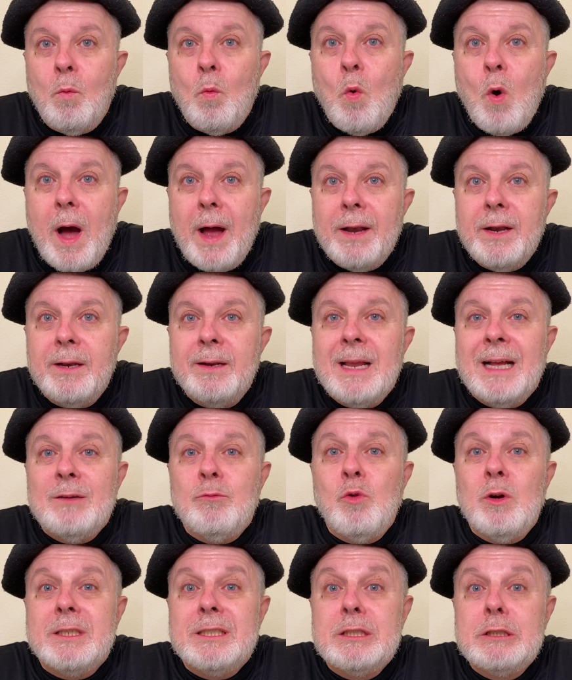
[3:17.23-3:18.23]
ones. I
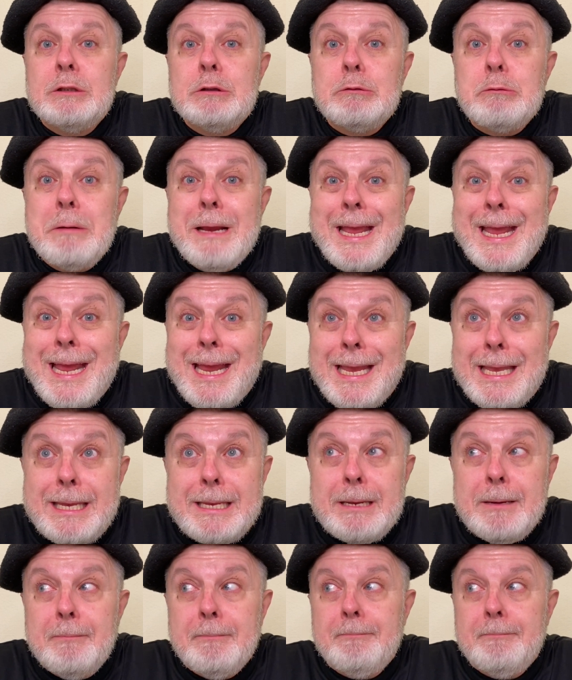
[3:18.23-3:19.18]
was straight.